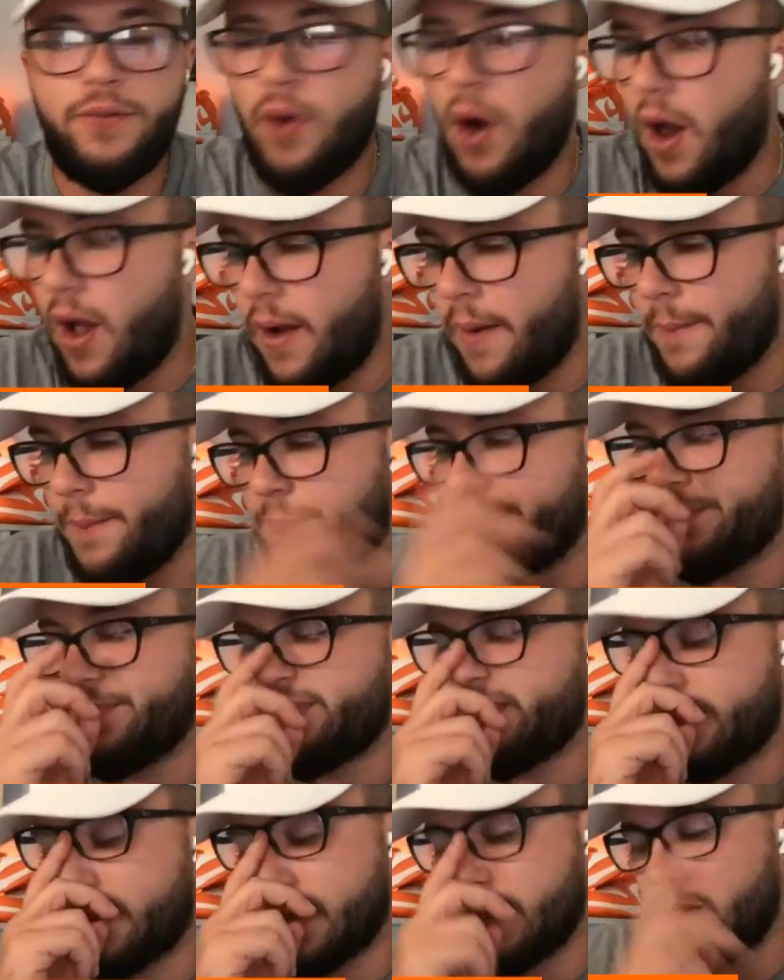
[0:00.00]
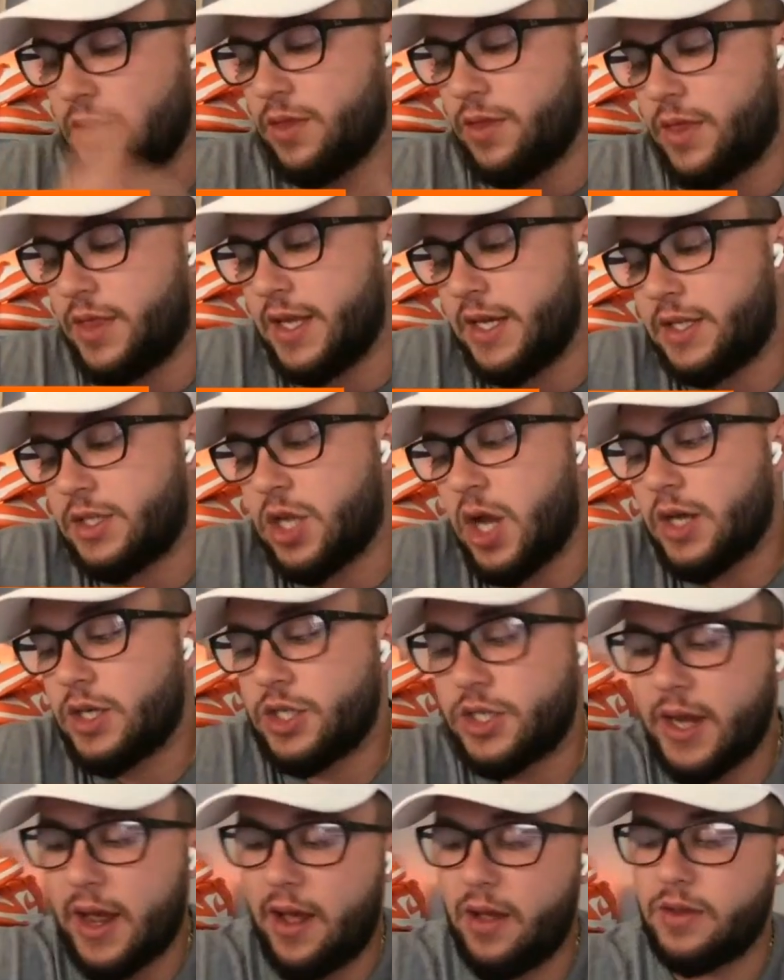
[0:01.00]
from the
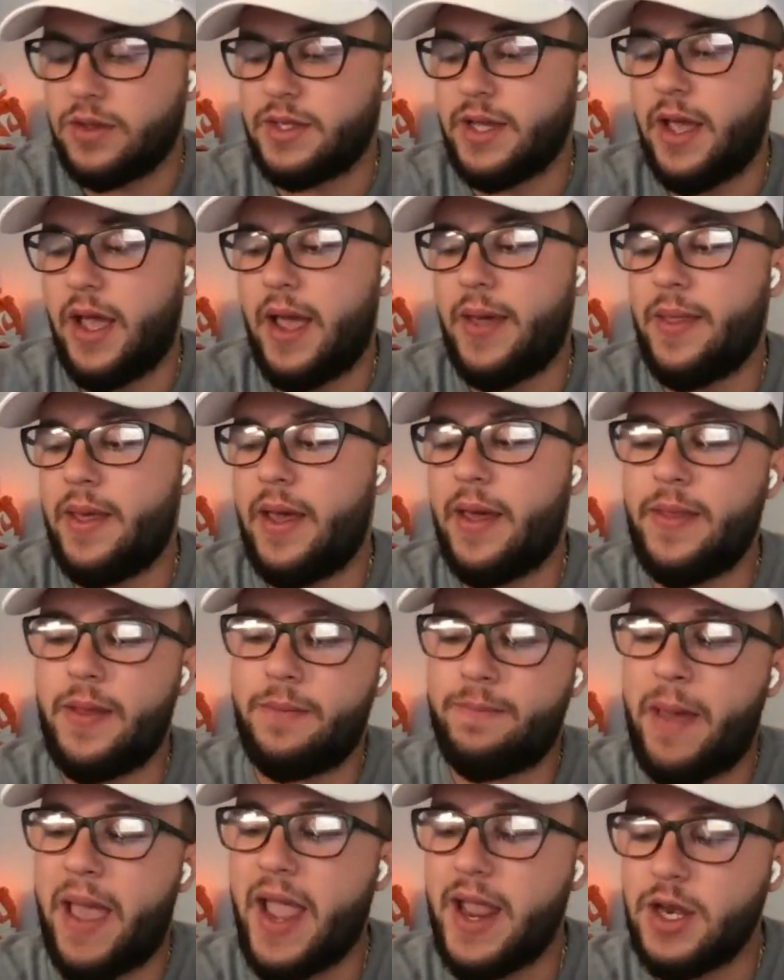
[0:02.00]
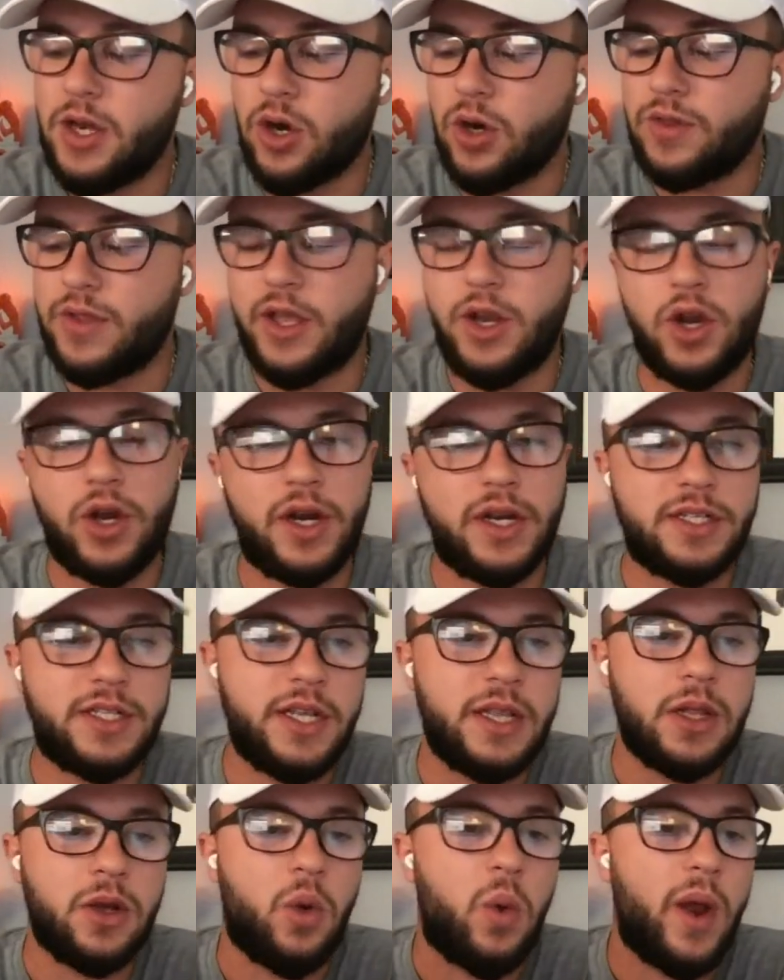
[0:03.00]
touchdowns and, and the pay dirt that you're going to
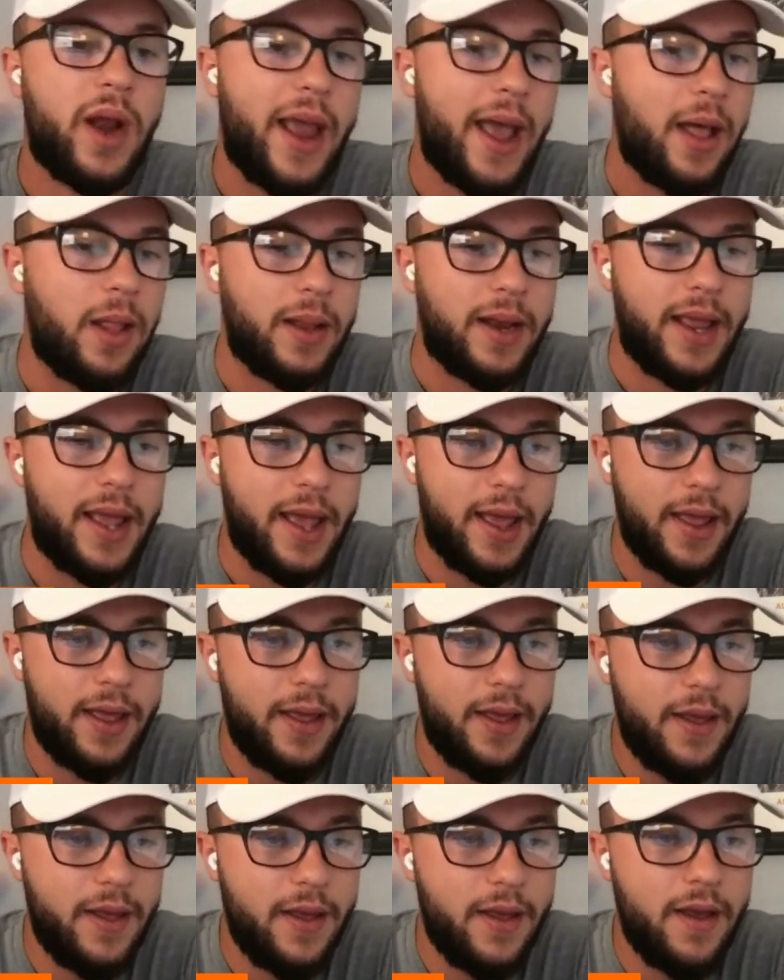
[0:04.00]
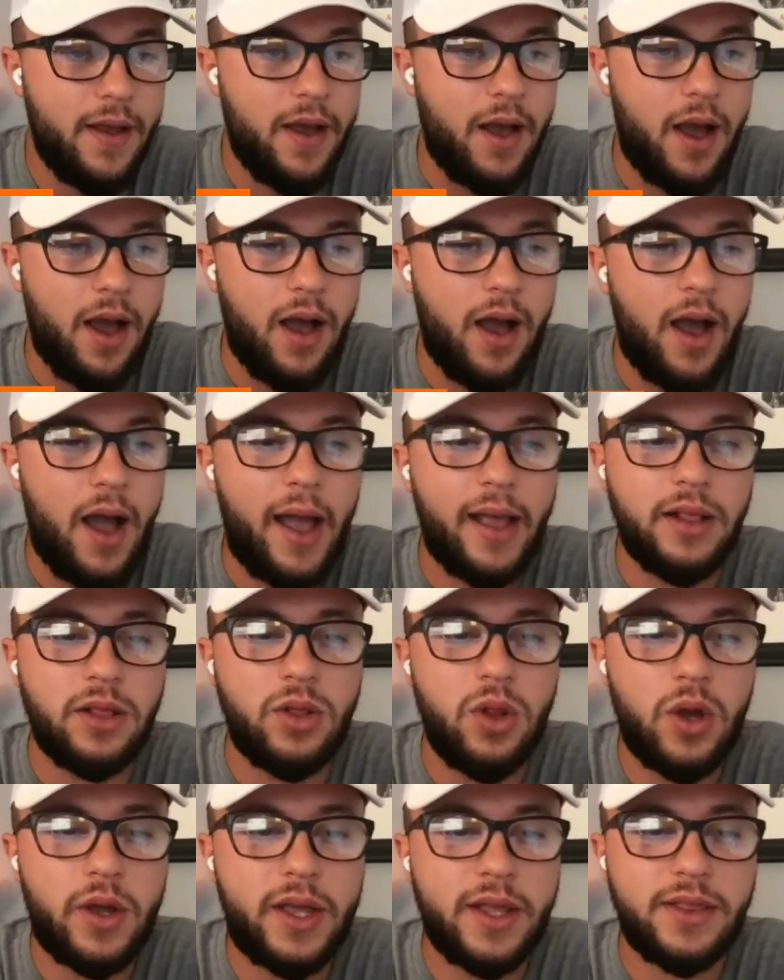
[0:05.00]
see LeQuint Allen hit. Uh, I
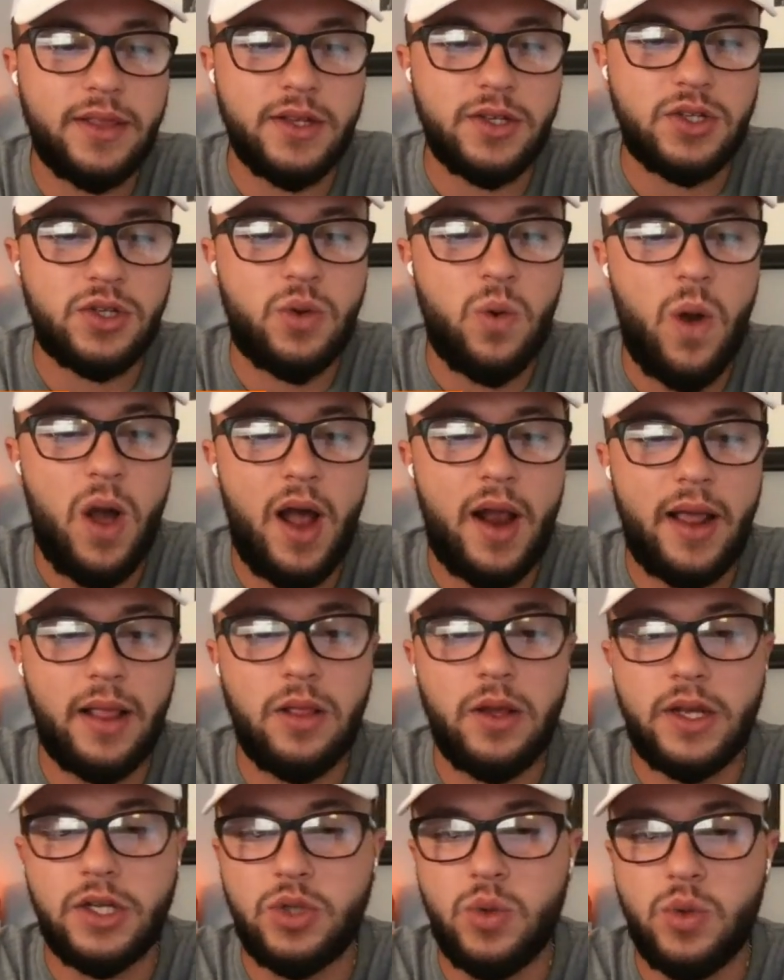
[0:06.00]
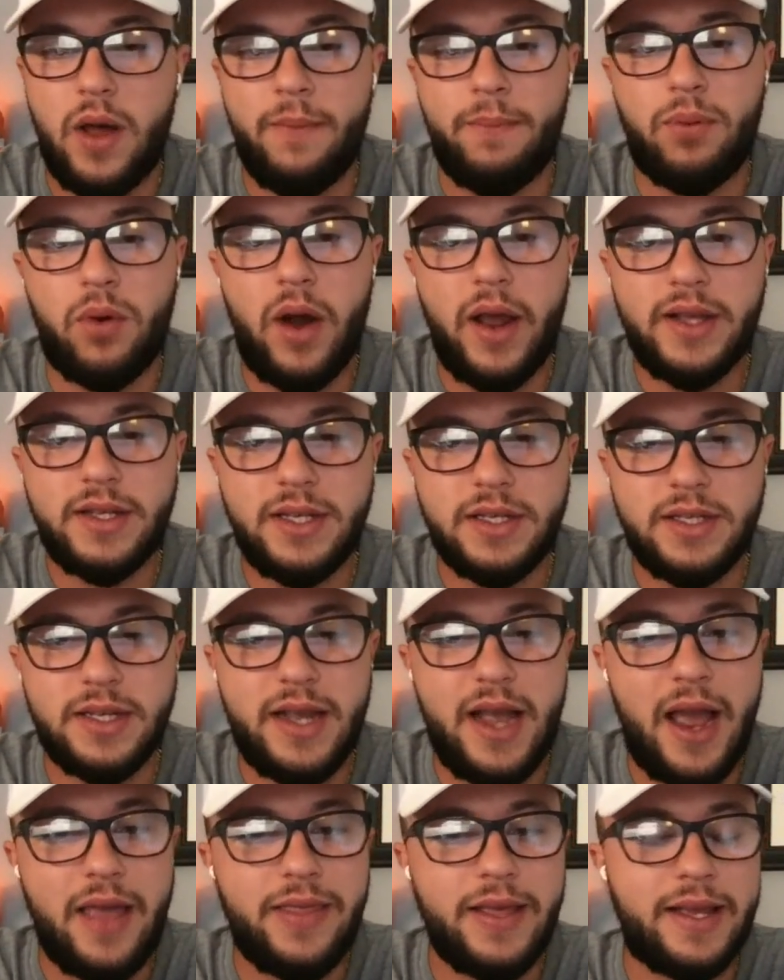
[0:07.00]
look at this squad. I look at Juwaun Price as
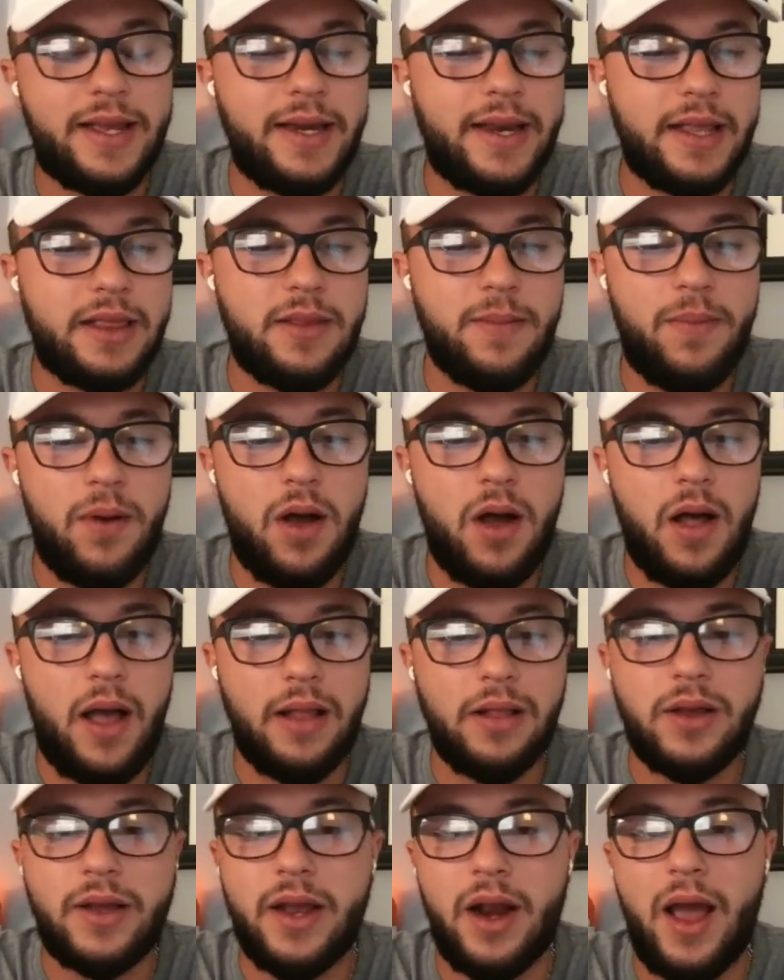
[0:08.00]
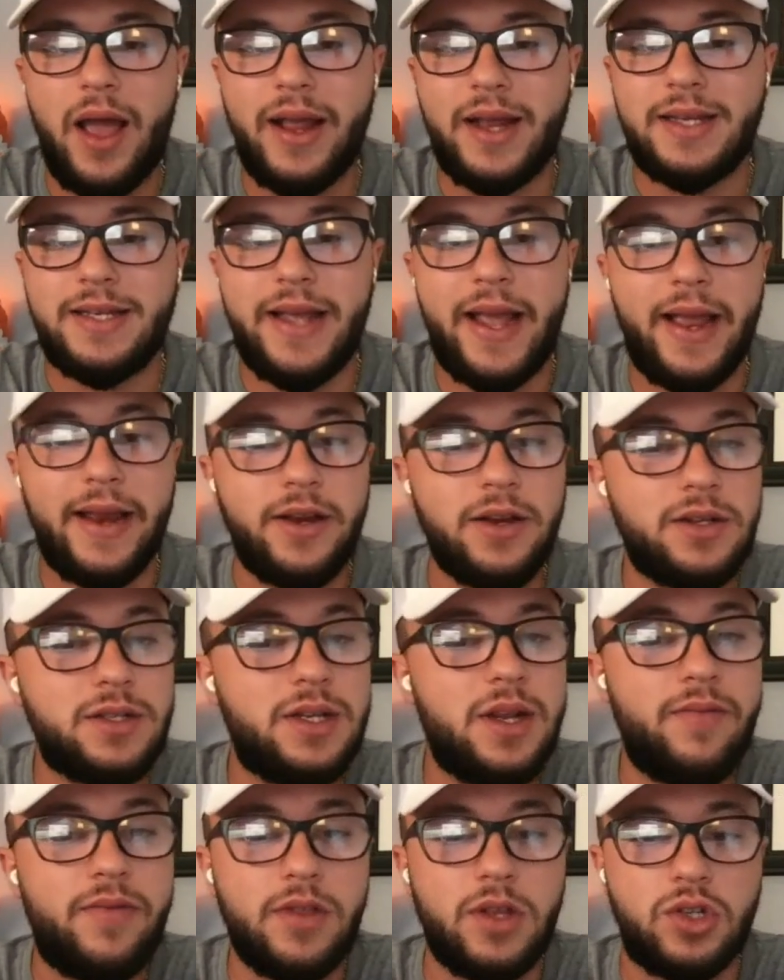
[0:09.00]
a guy that can get the ball. I look at Ike
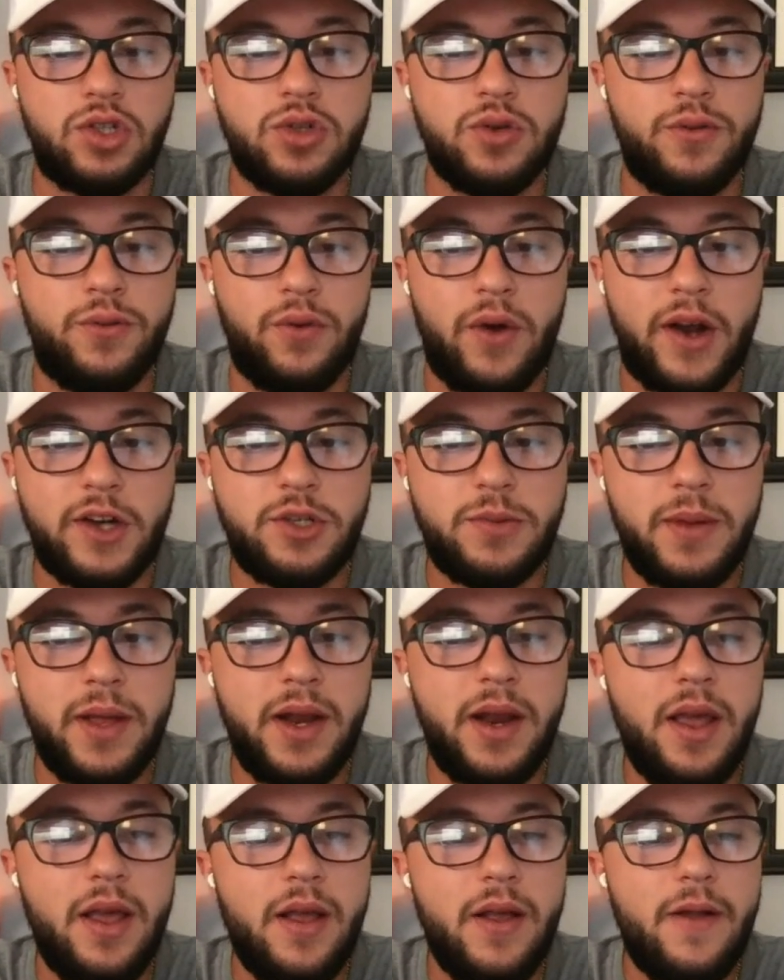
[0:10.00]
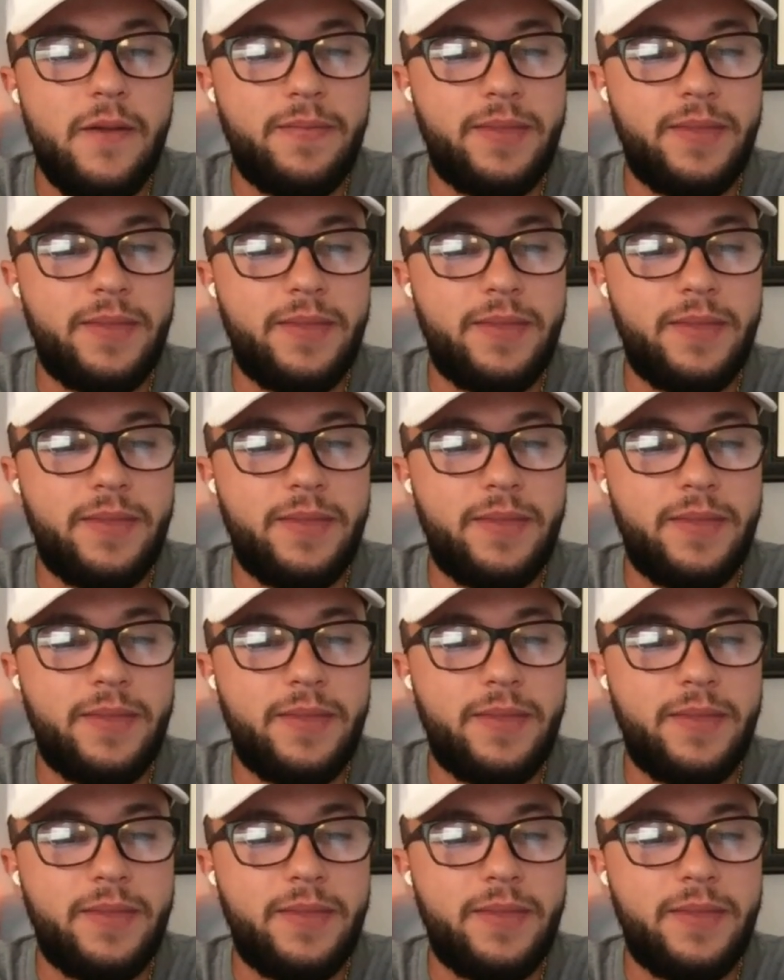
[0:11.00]
Daniels, even the true freshman,